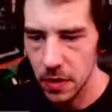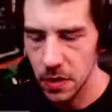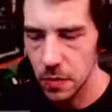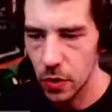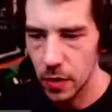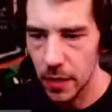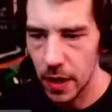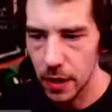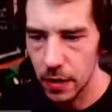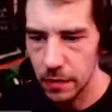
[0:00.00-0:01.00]
It's more a
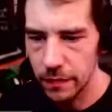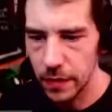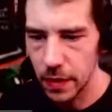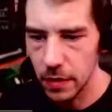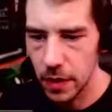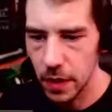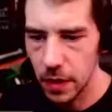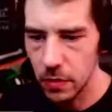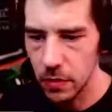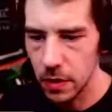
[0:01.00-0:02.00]
matter of figuring
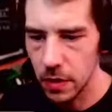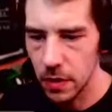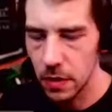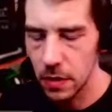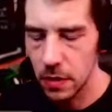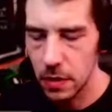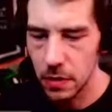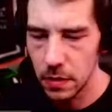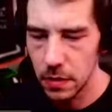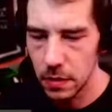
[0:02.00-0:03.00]
out
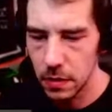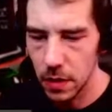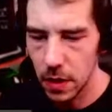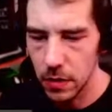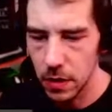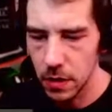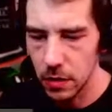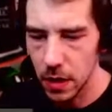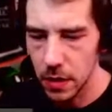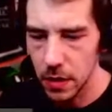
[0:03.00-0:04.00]
how to
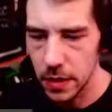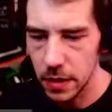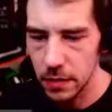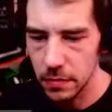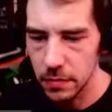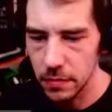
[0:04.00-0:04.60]
correctly